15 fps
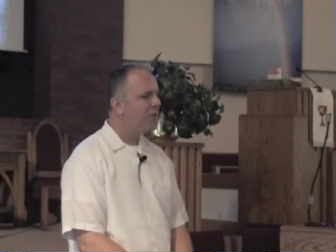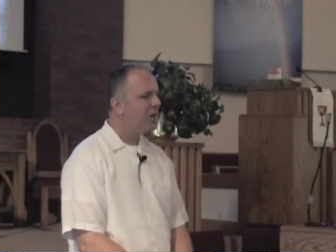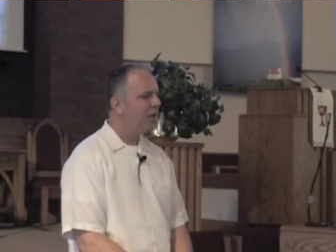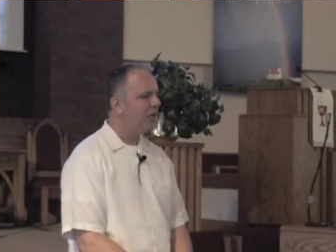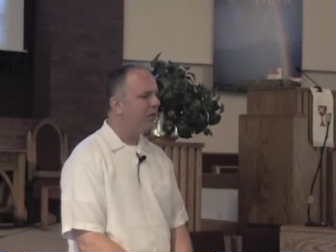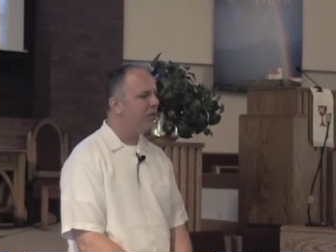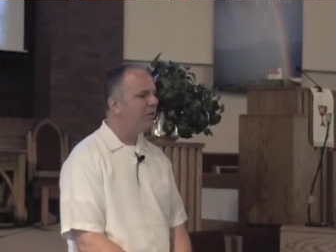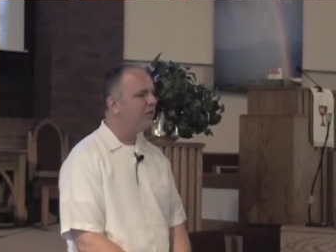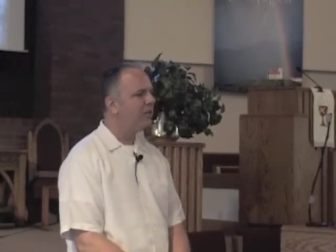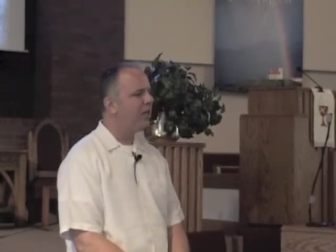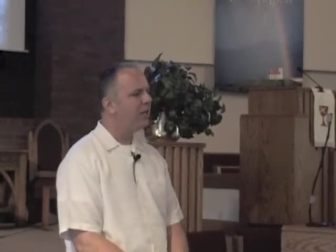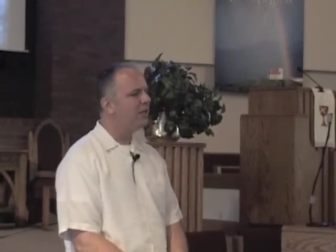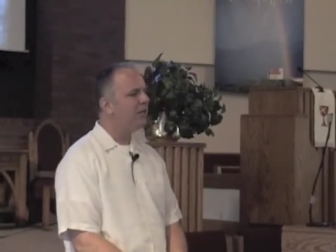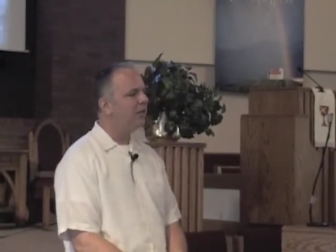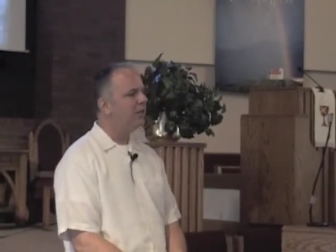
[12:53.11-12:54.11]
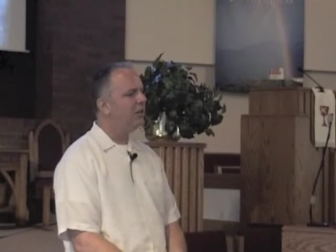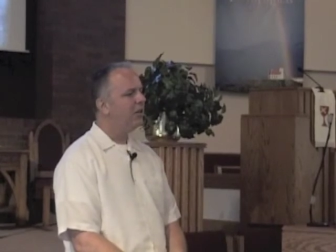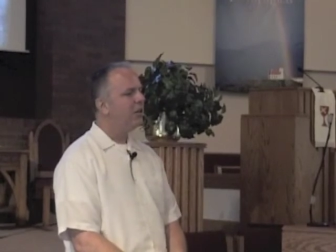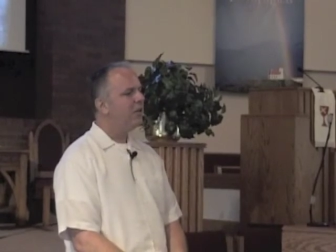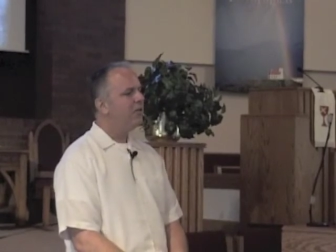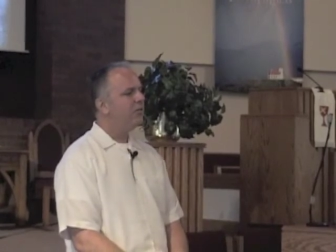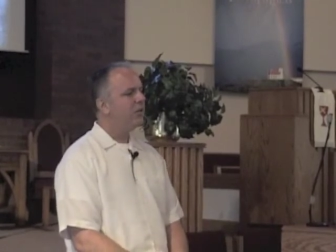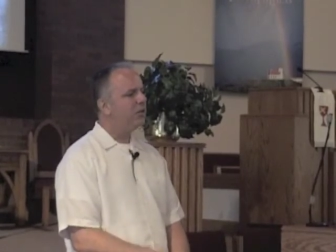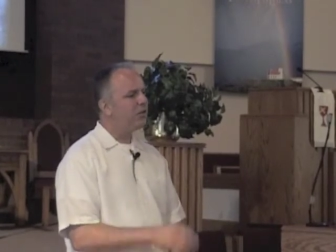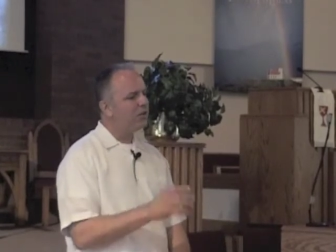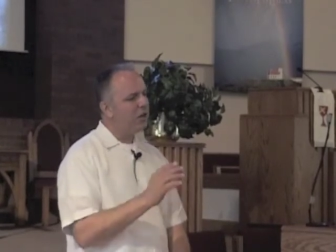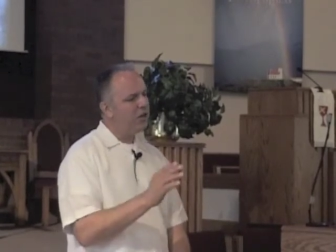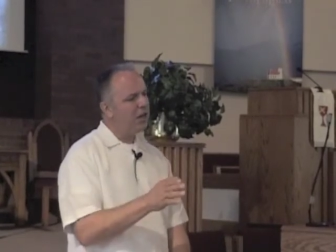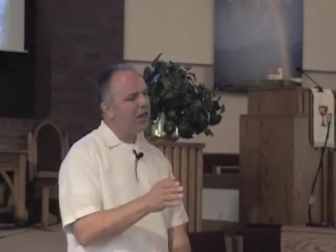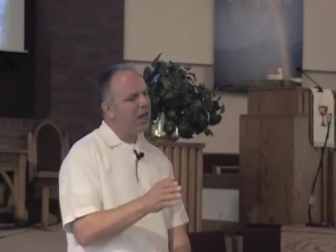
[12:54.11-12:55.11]
And Linda says that the
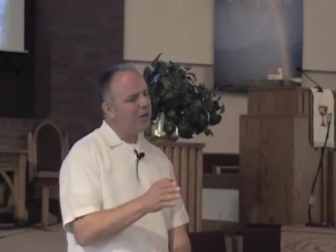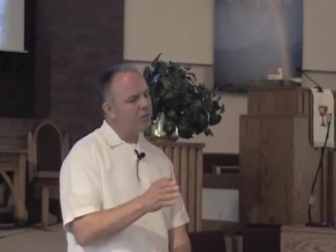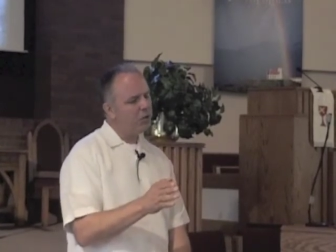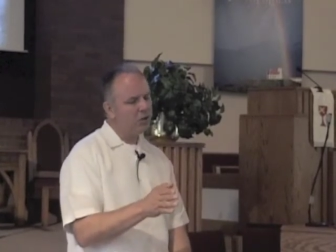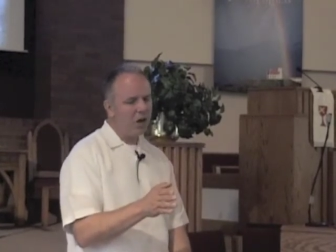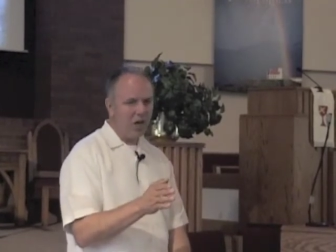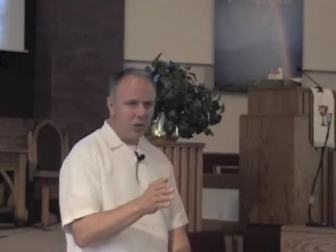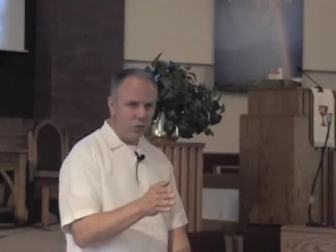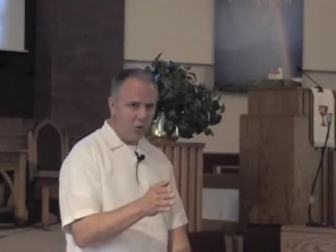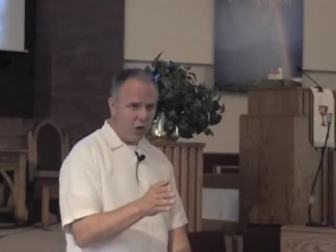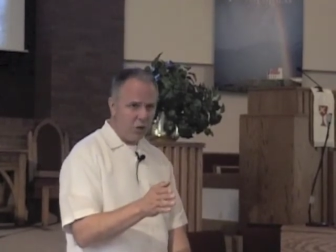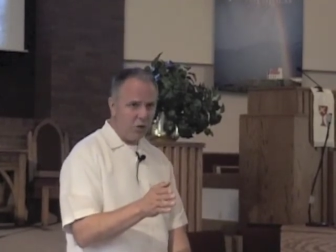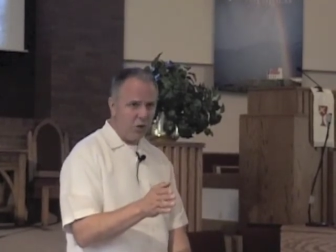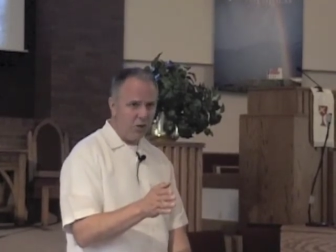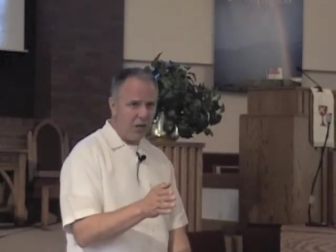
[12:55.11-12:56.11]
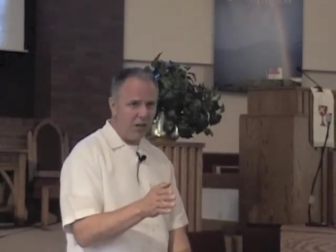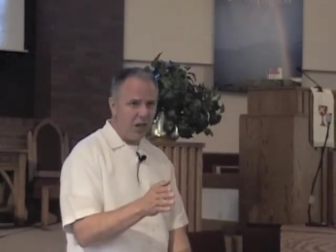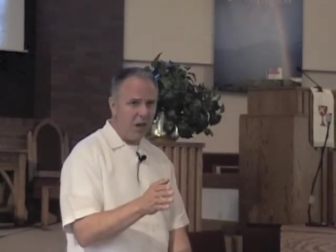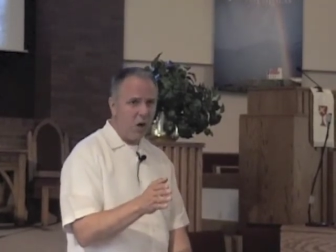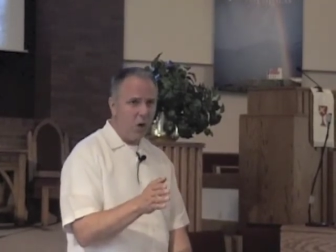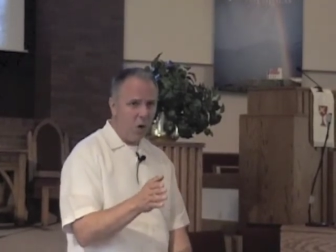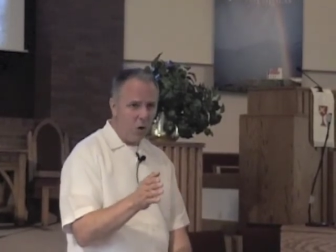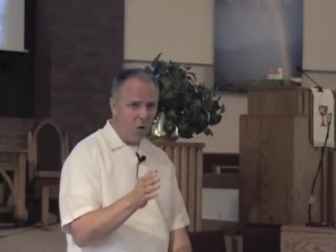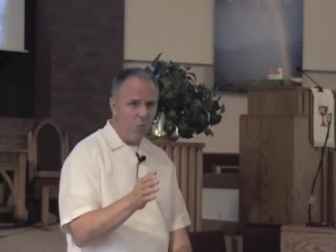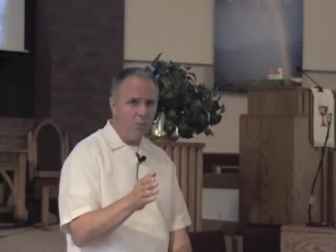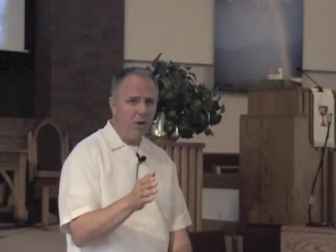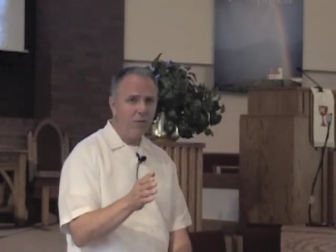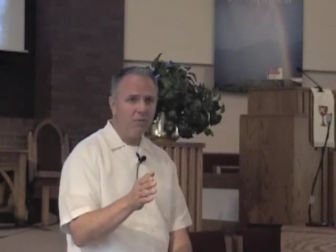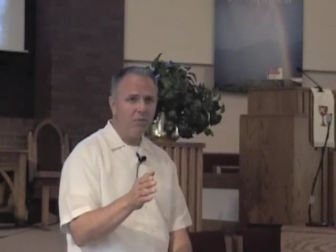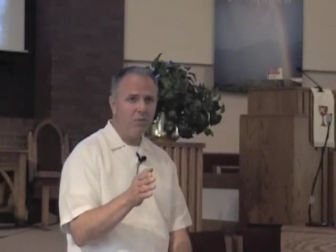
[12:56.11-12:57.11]
Sunday after graduation, they got
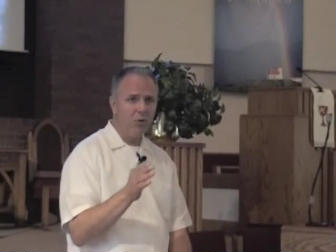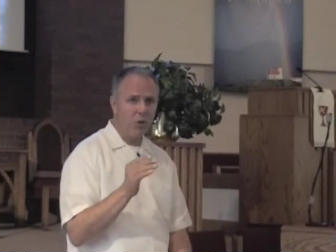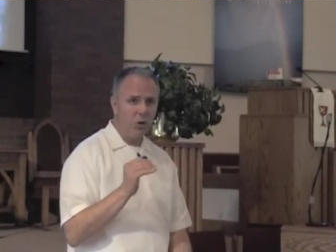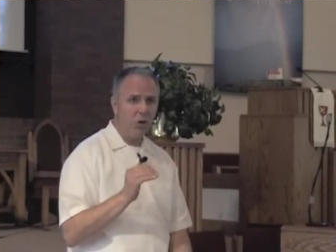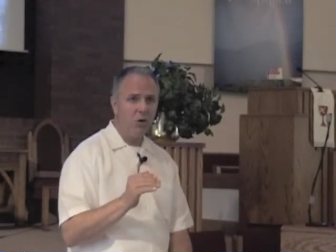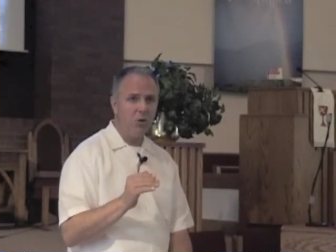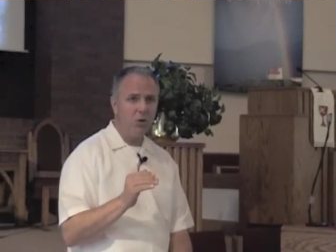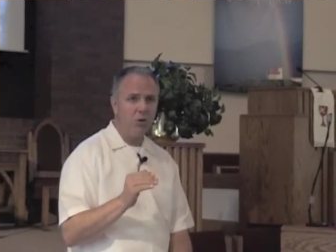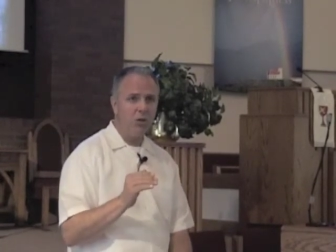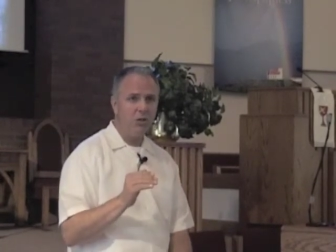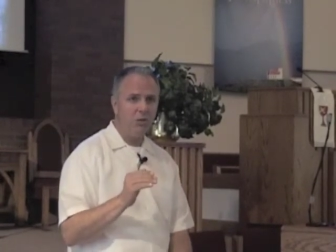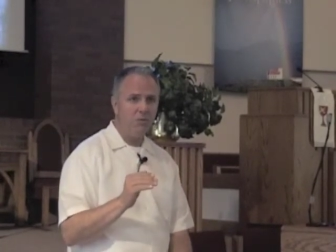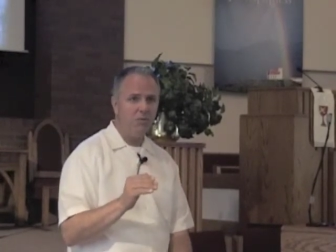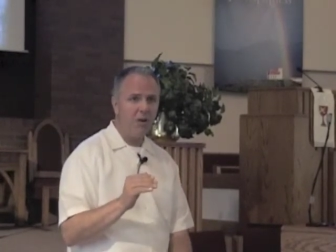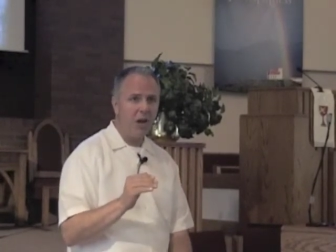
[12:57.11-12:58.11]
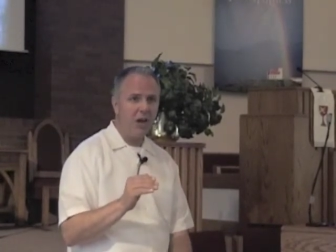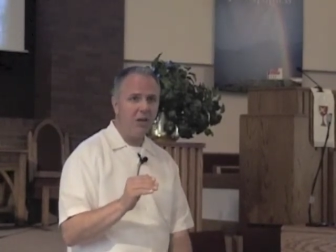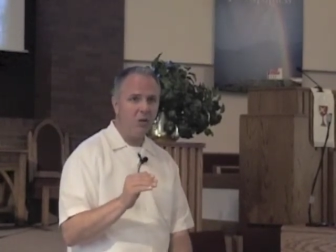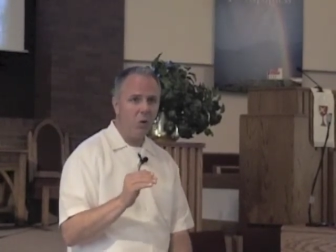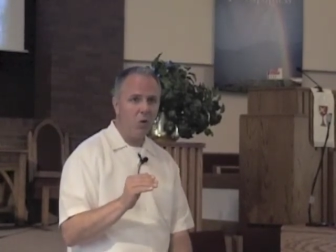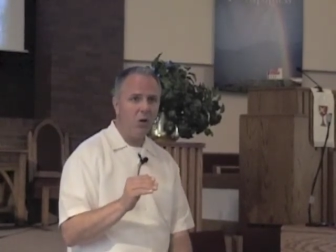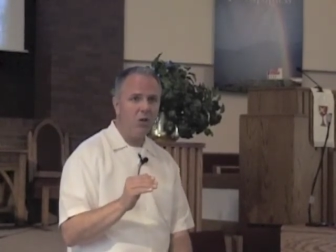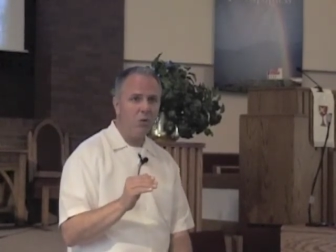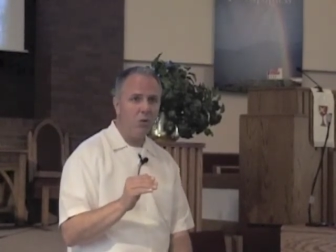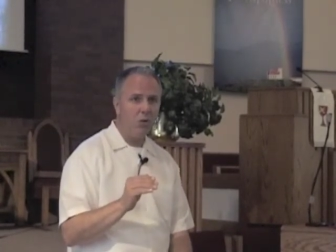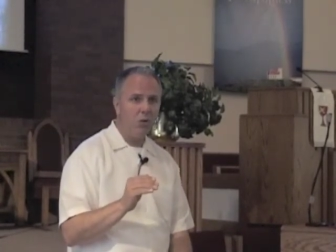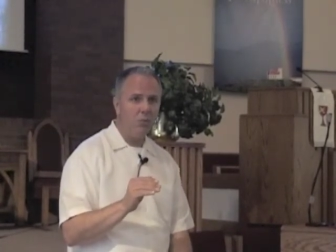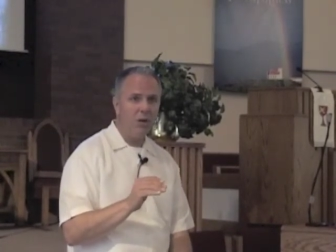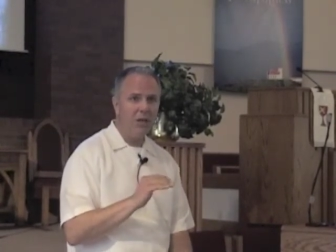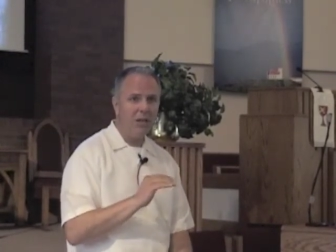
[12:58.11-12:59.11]
home from church to find Lori's
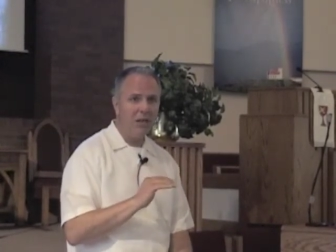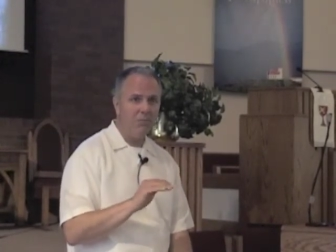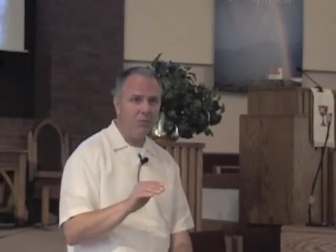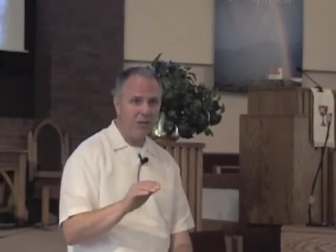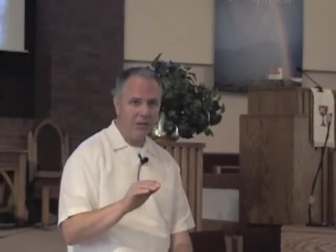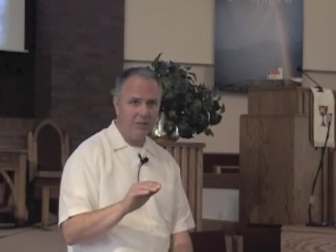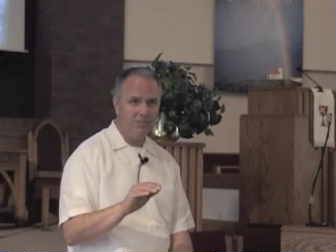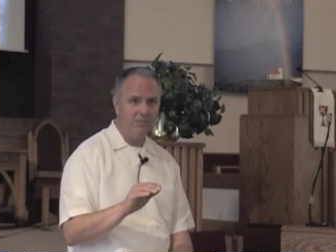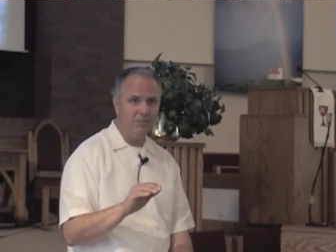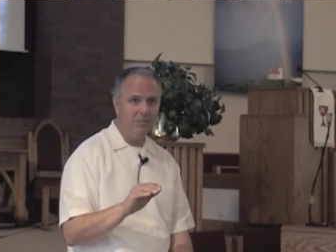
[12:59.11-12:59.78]
room empty.